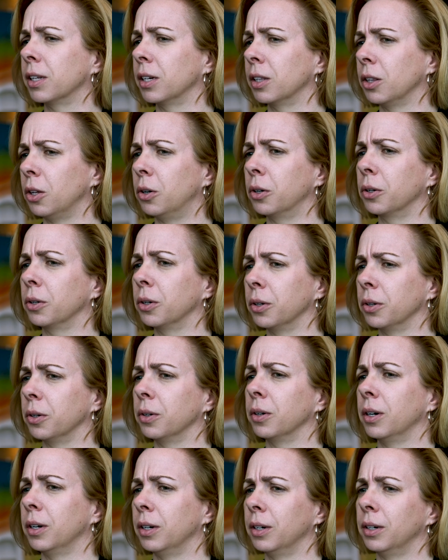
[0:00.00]

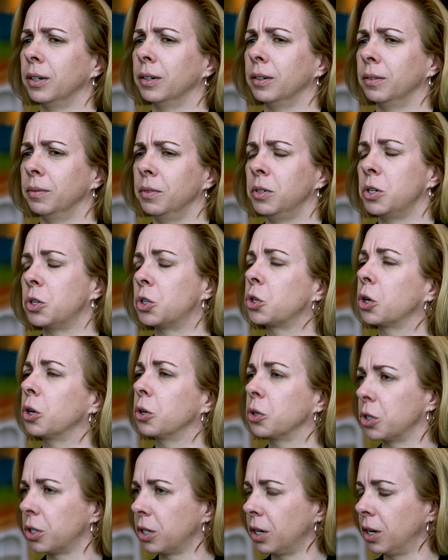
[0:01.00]
longer
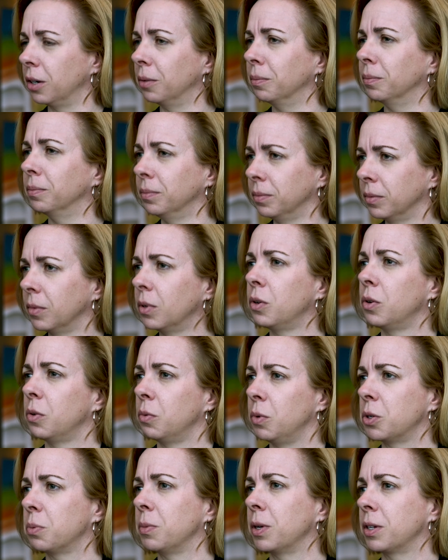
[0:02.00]
discharge time,
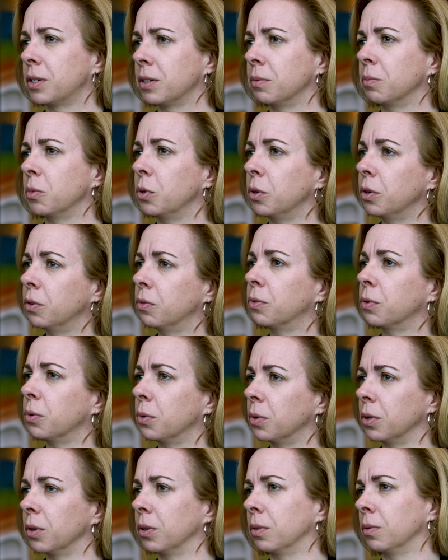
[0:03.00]
which makes them good
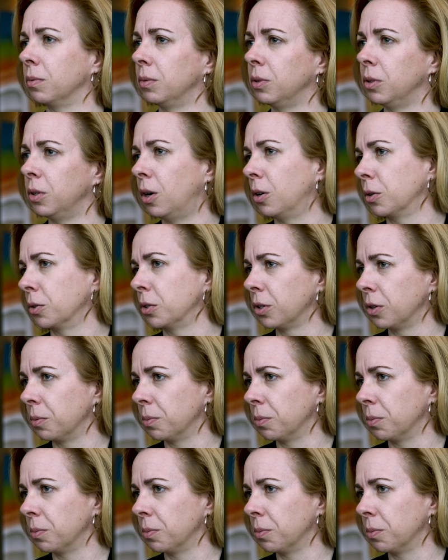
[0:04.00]
for long-term